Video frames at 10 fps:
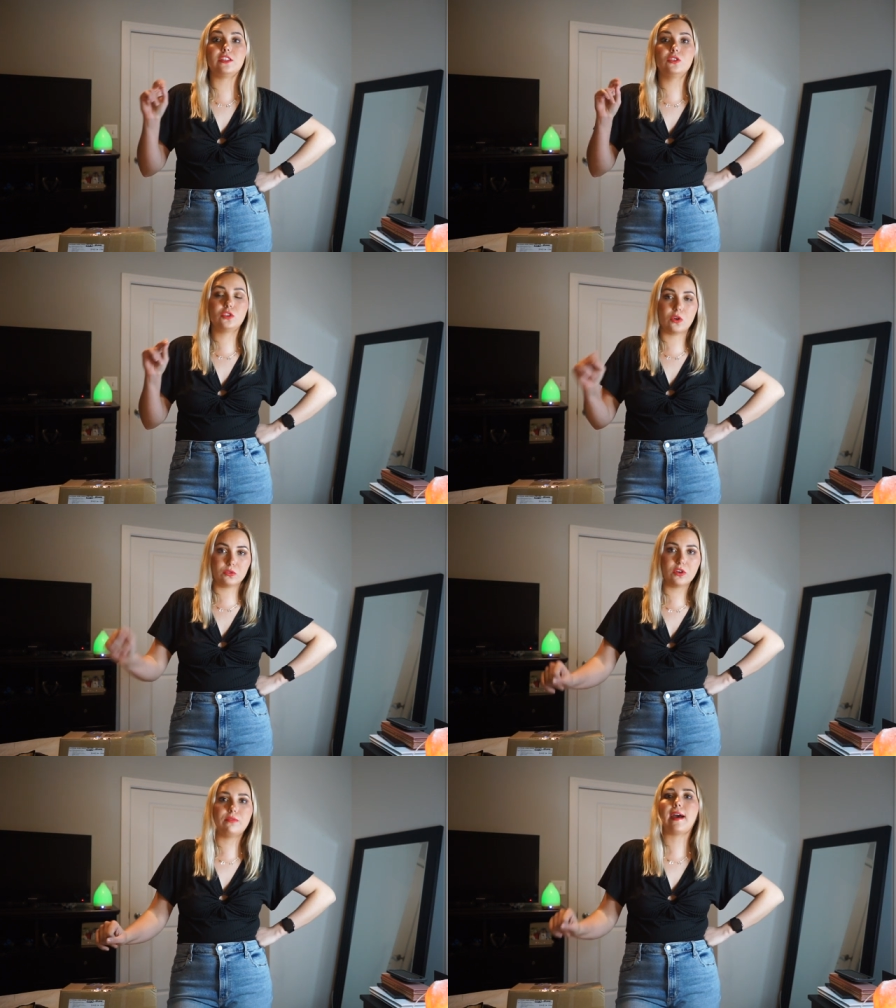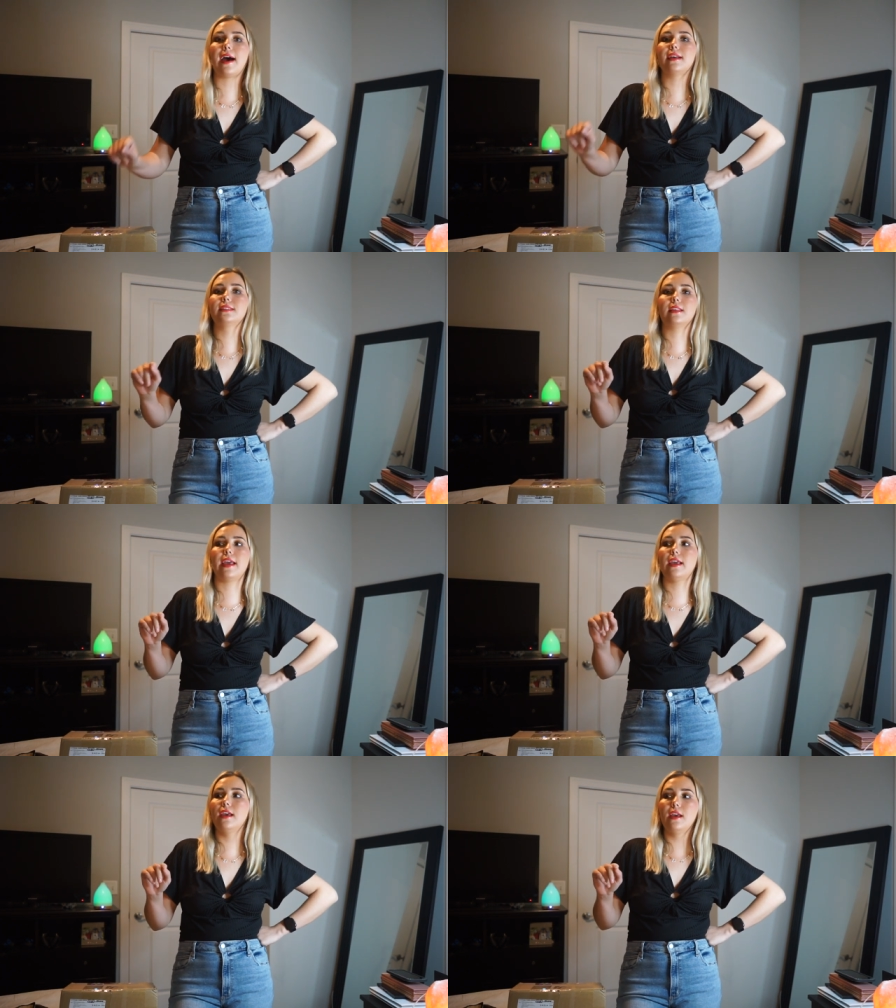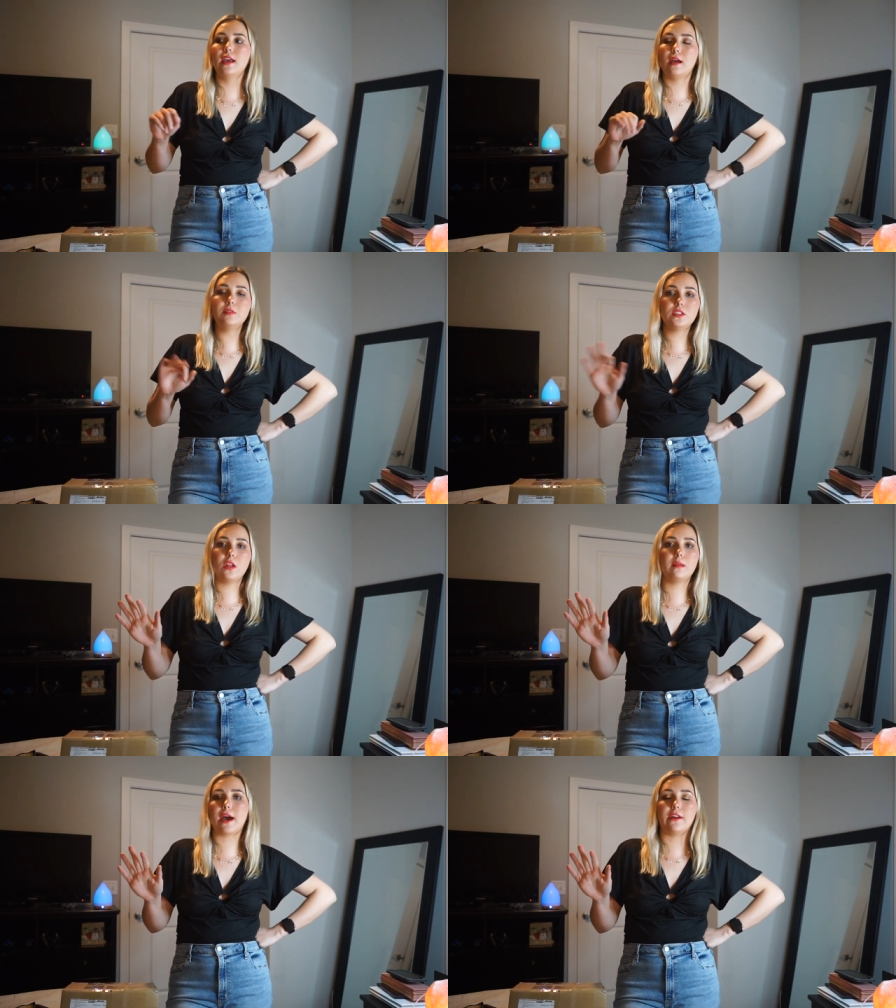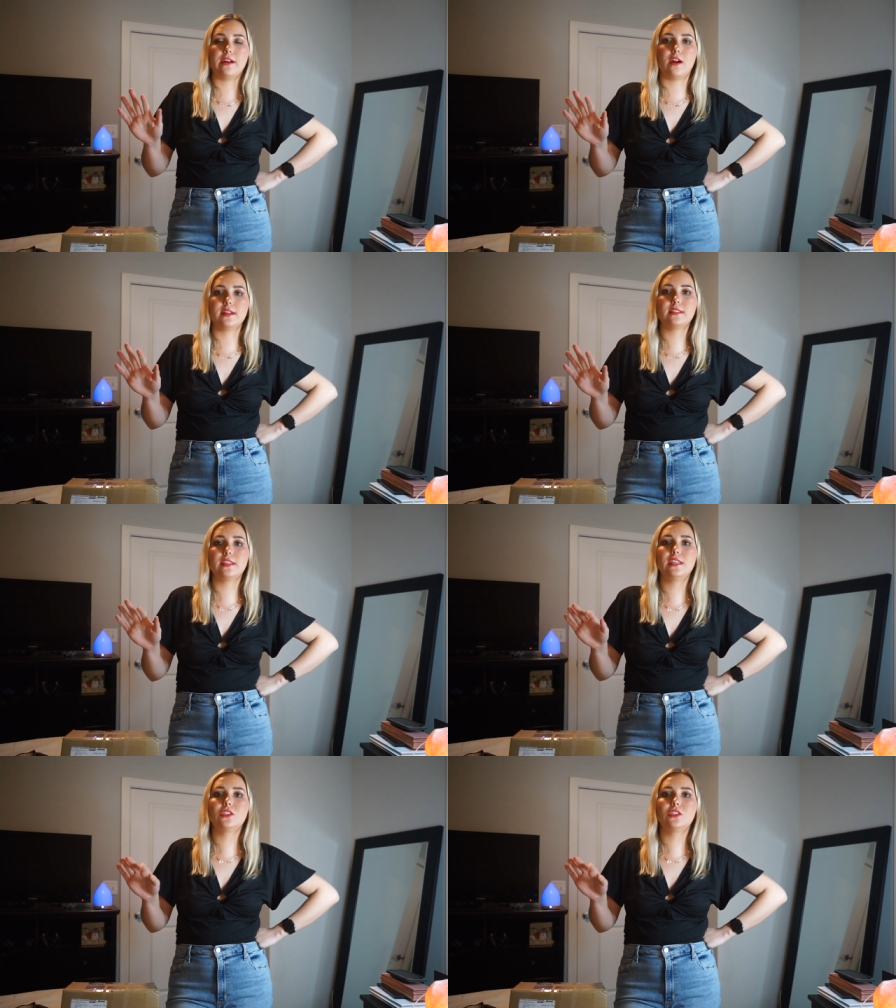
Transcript: It's so, so fast. Like, I'm just all about it, honestly.